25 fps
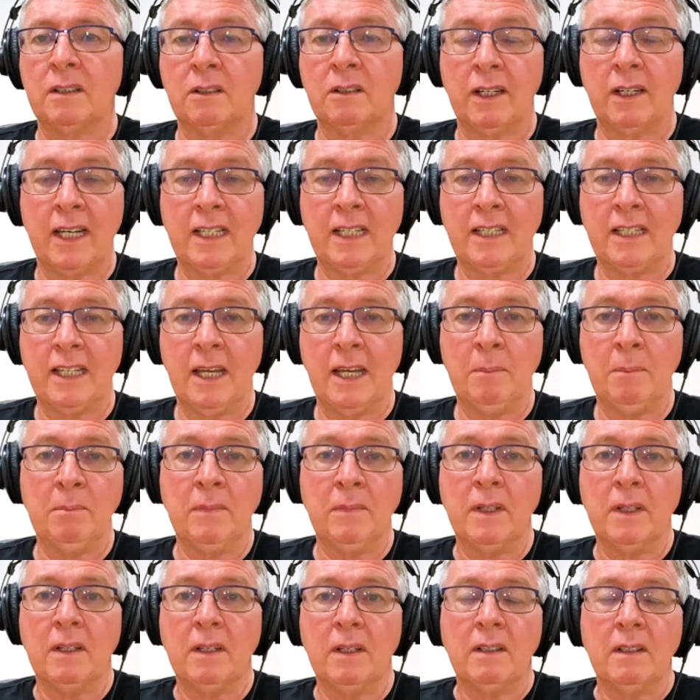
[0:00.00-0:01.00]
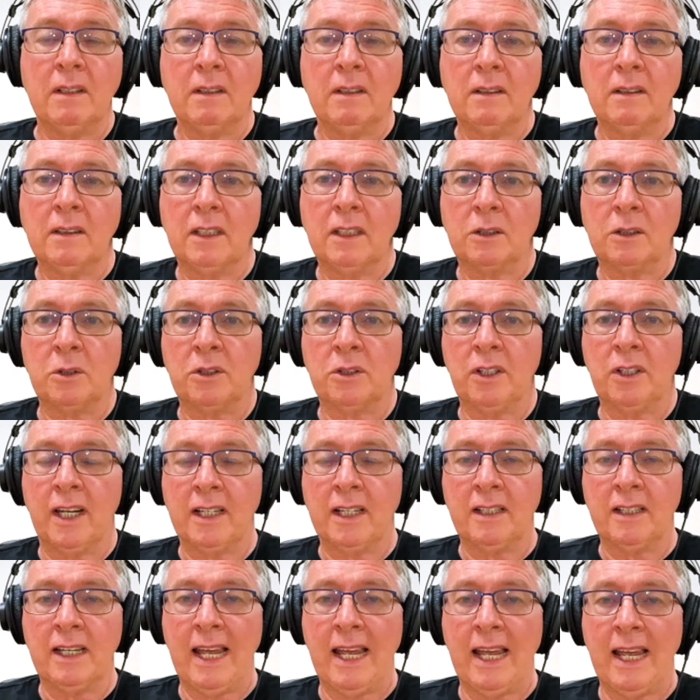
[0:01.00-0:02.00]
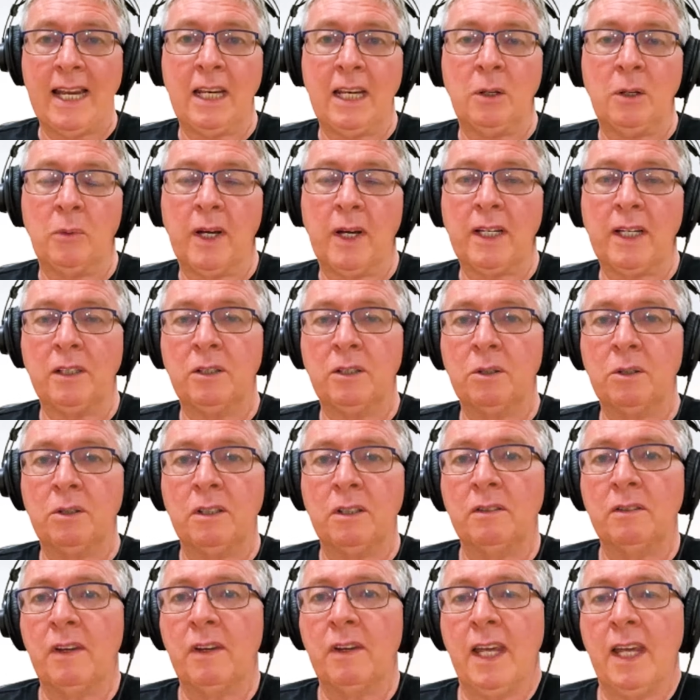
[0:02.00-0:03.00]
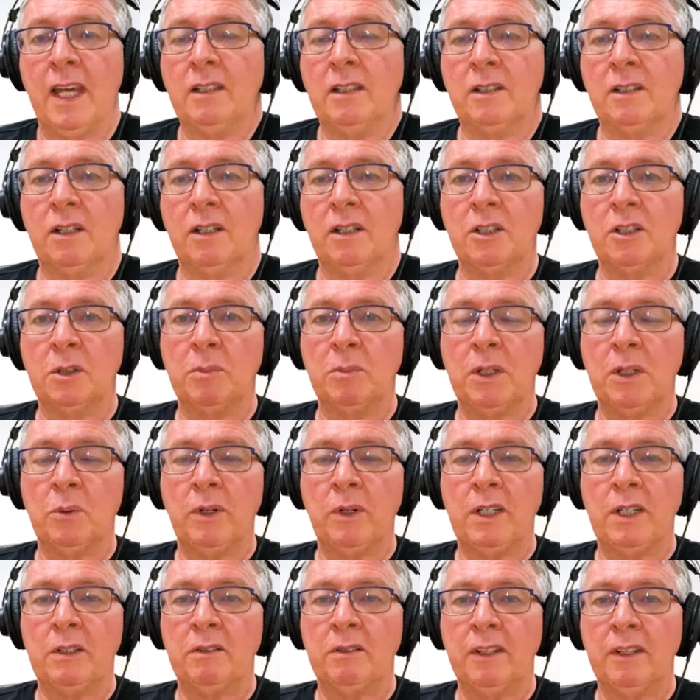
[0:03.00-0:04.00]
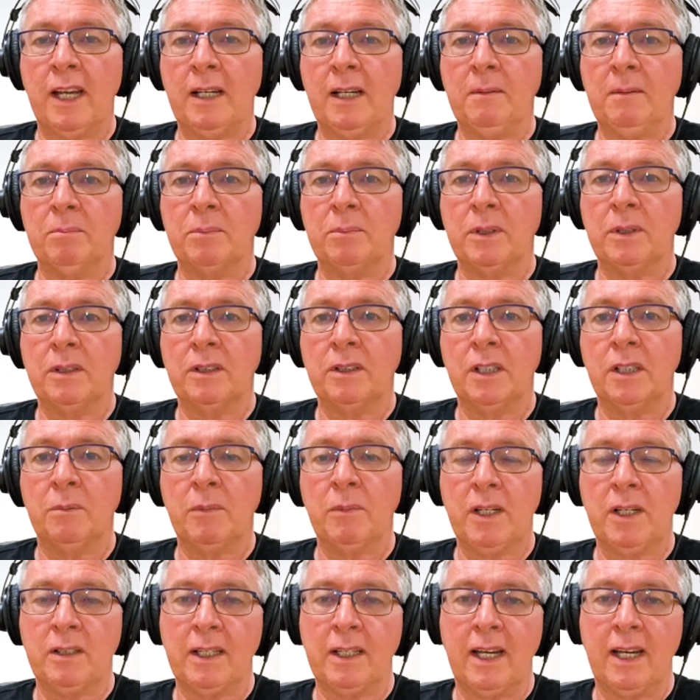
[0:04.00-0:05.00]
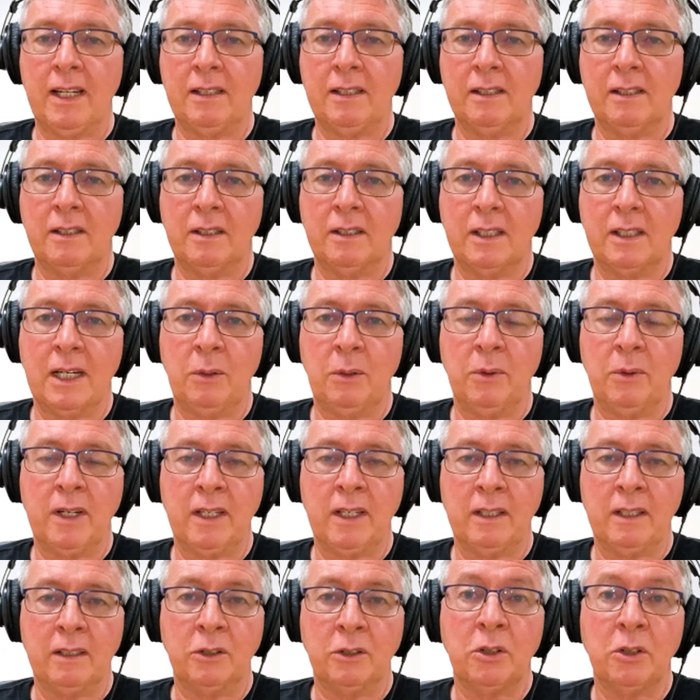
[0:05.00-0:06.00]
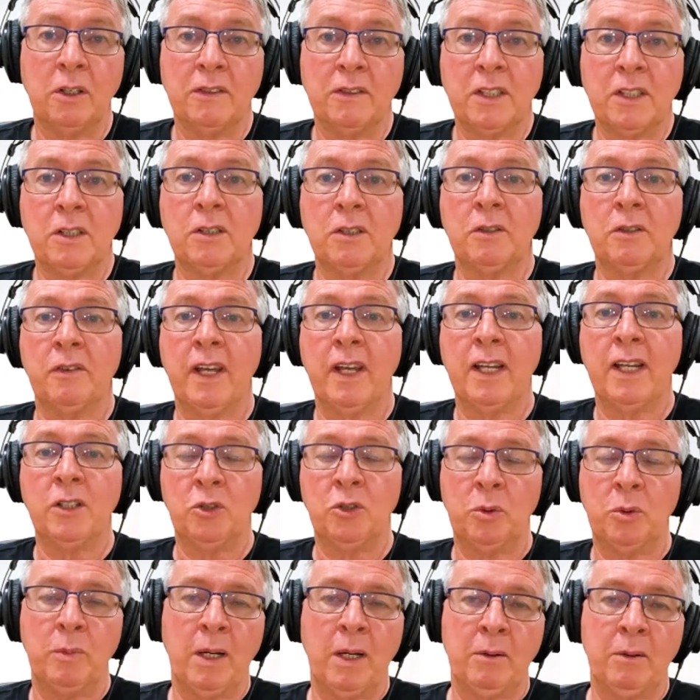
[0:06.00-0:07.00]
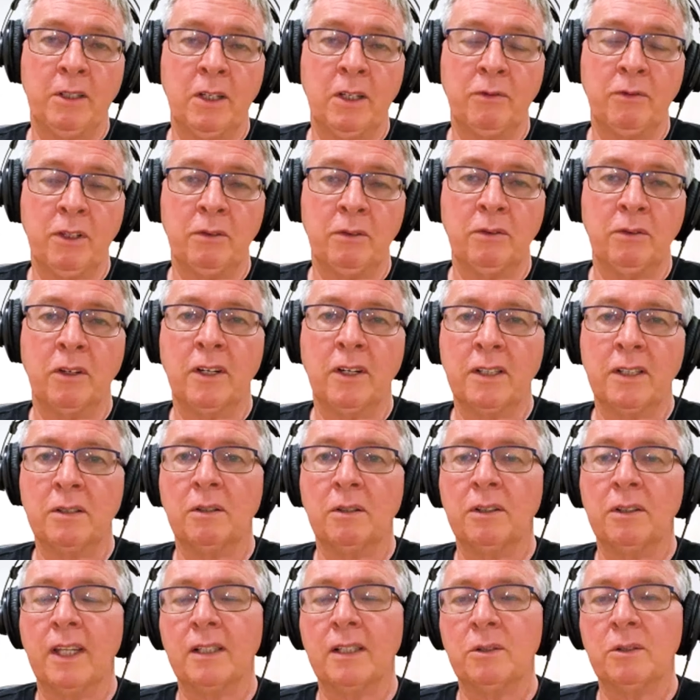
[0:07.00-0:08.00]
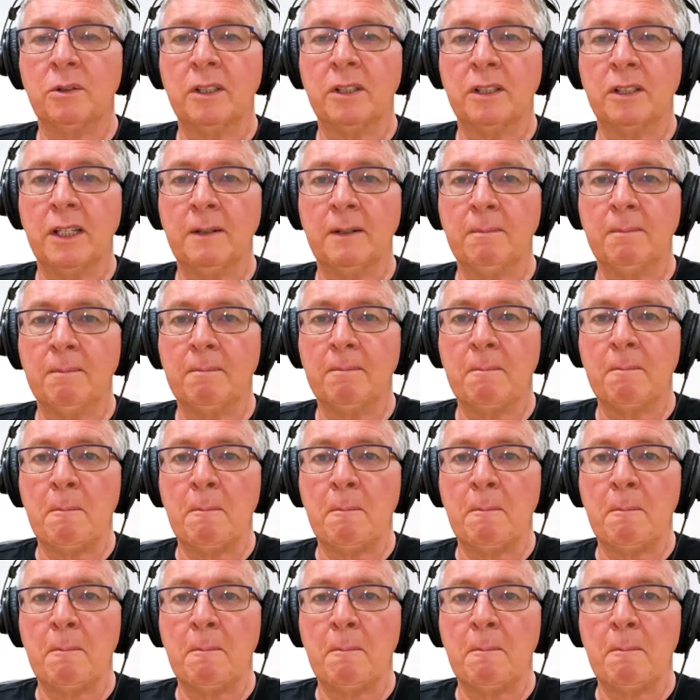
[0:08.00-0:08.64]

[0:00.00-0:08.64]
ATM because you're actually adding weight to the van, so just be aware of that. But most cases, anyway, that service your van should be able to give you advice on that sort of thing.